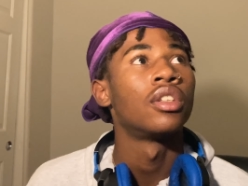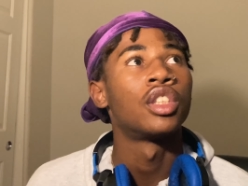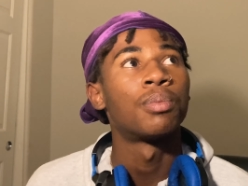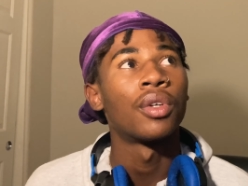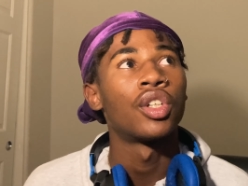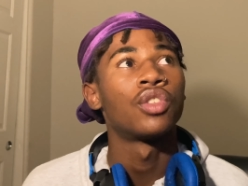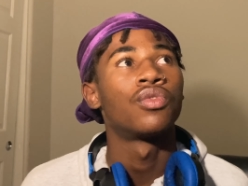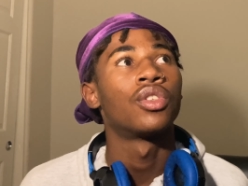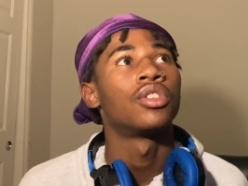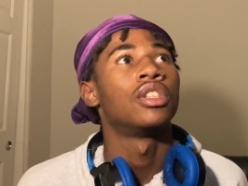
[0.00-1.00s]
Spurs
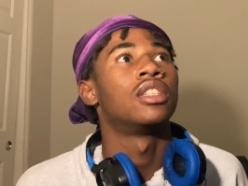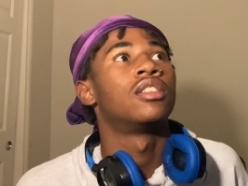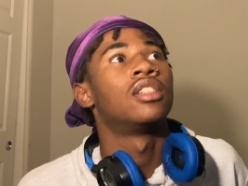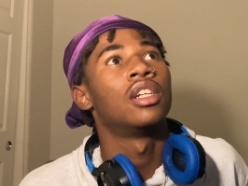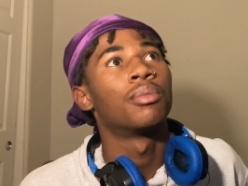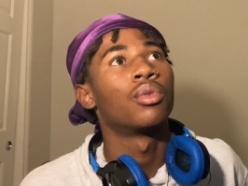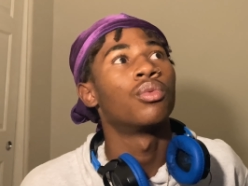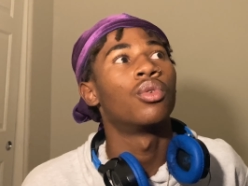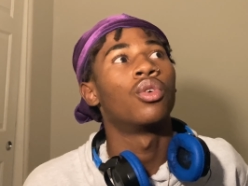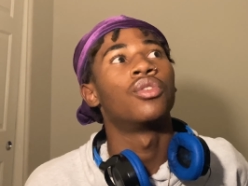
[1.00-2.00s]
versus
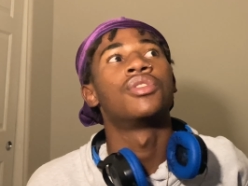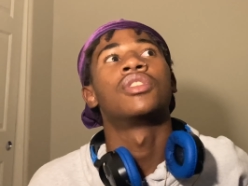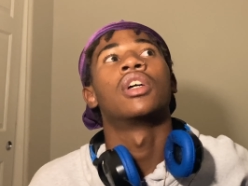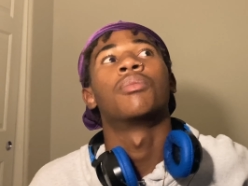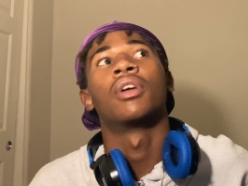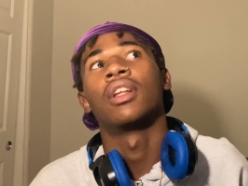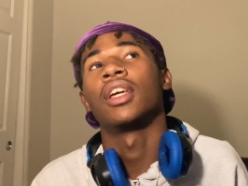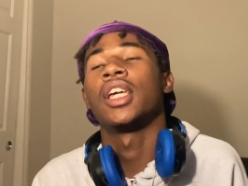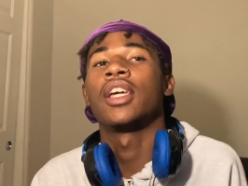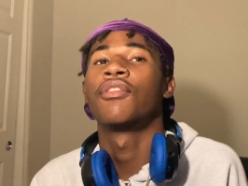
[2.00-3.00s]
Timberwolves Summer
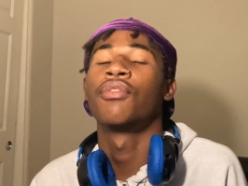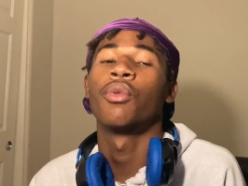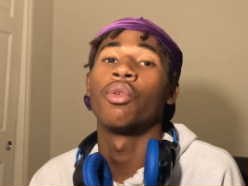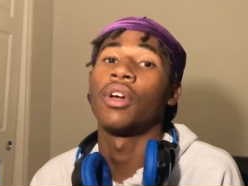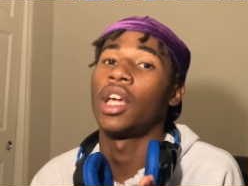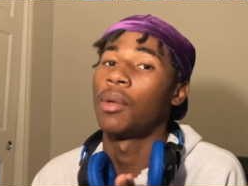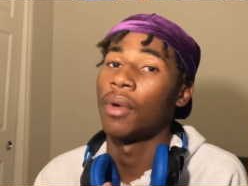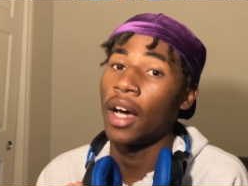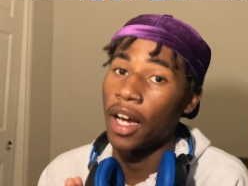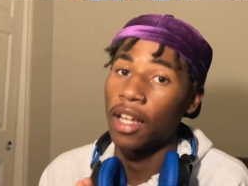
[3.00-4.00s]
League full game
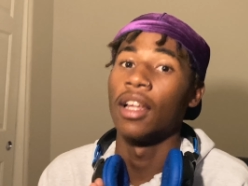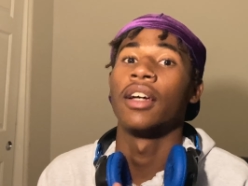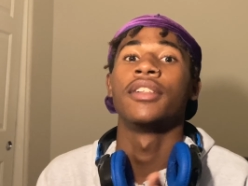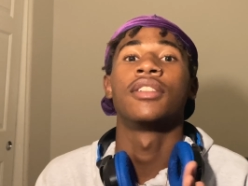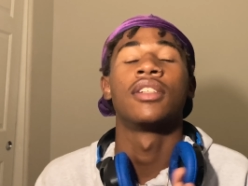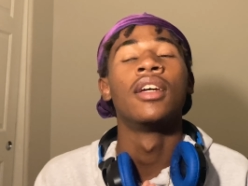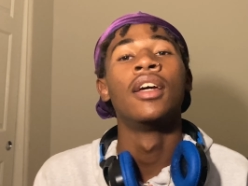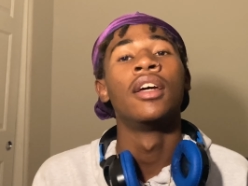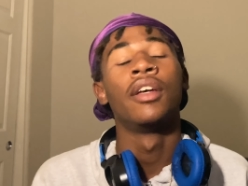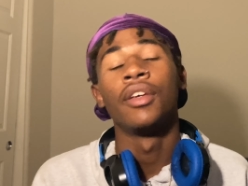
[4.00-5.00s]
highlights.
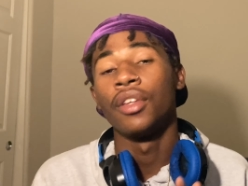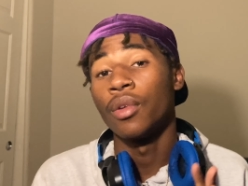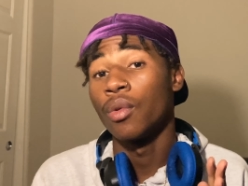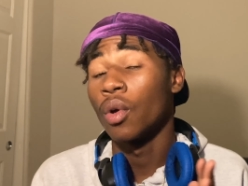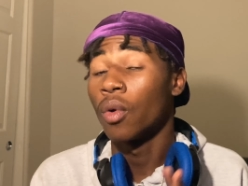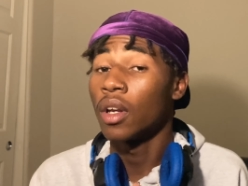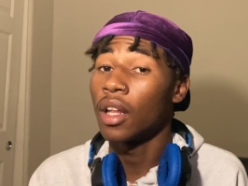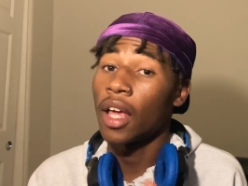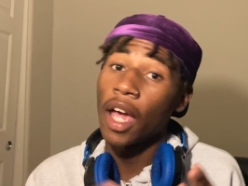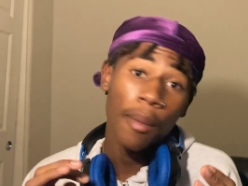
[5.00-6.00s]
You know what
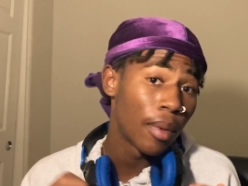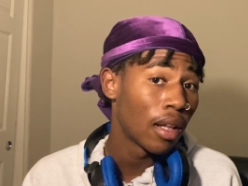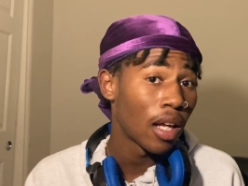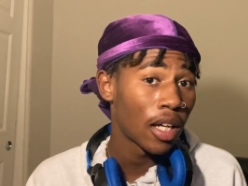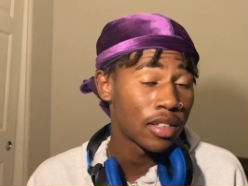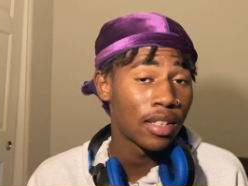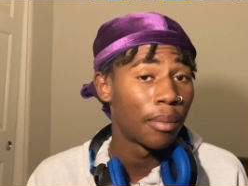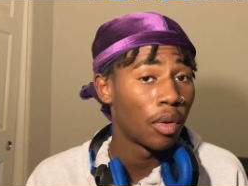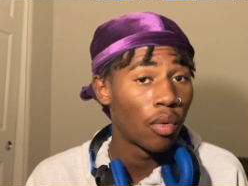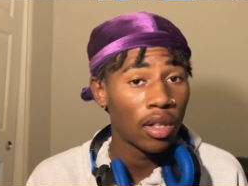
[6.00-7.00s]
happened last
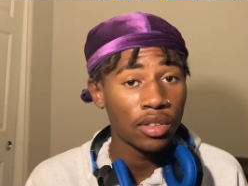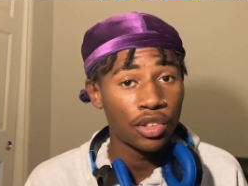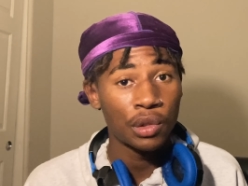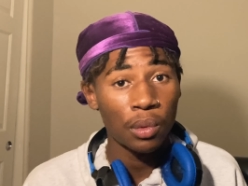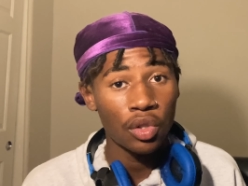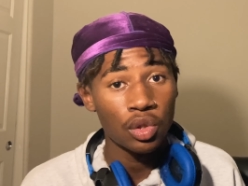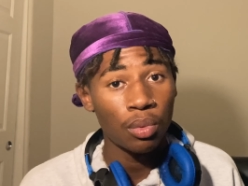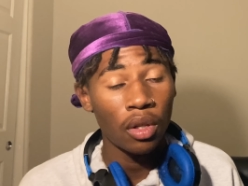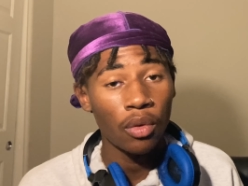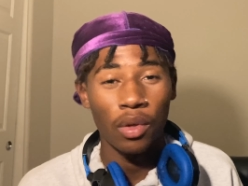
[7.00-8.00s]
time we watched the Spurs
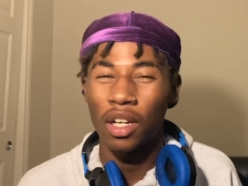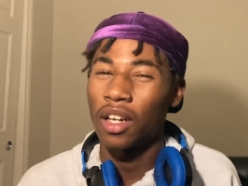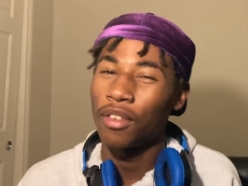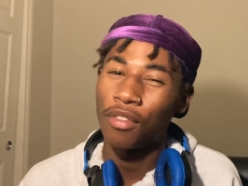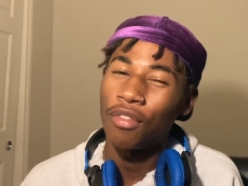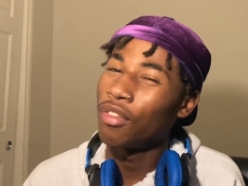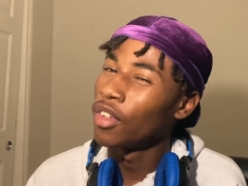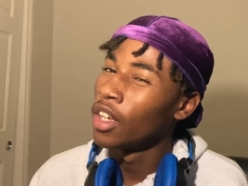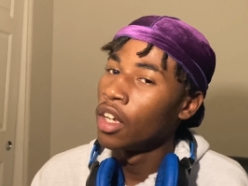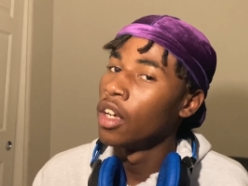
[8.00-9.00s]
play? We got a,
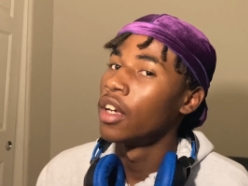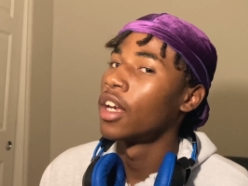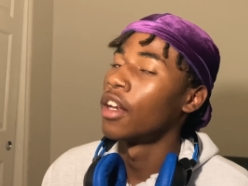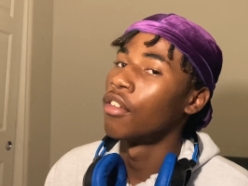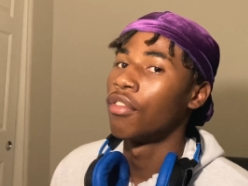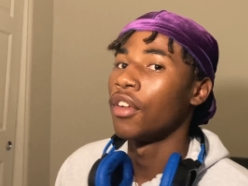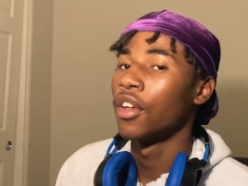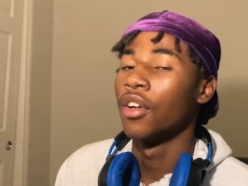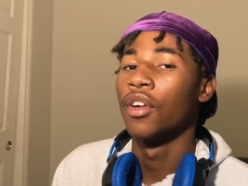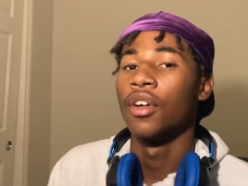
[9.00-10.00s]
we got a
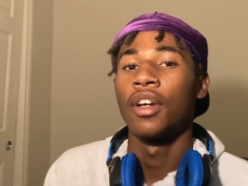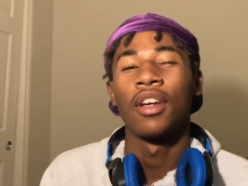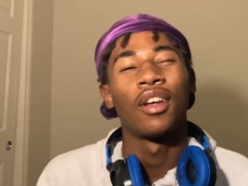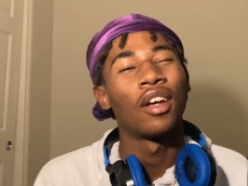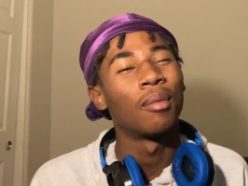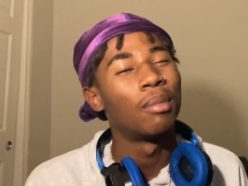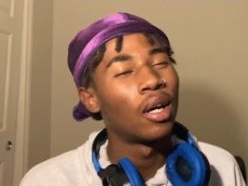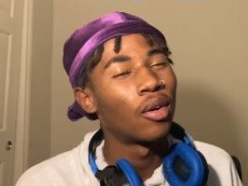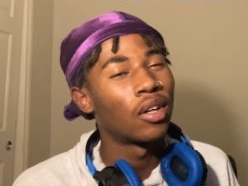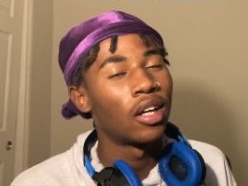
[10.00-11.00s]
feel
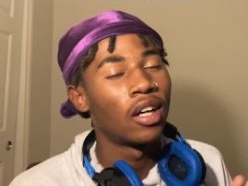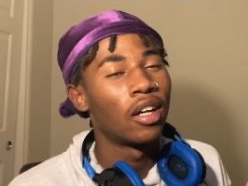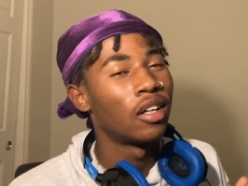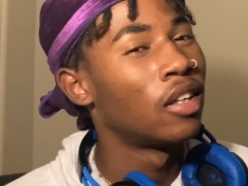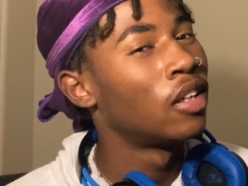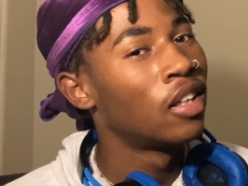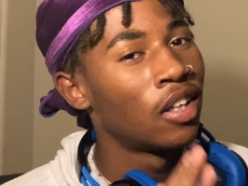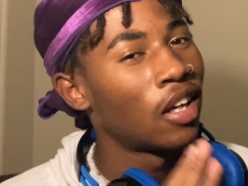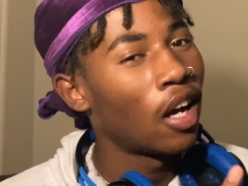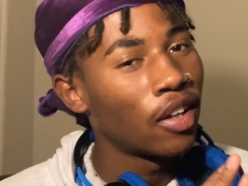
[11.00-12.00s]
about uh,
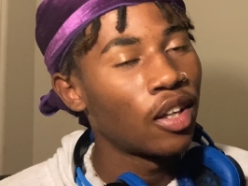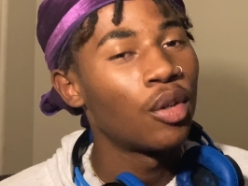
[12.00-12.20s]
how they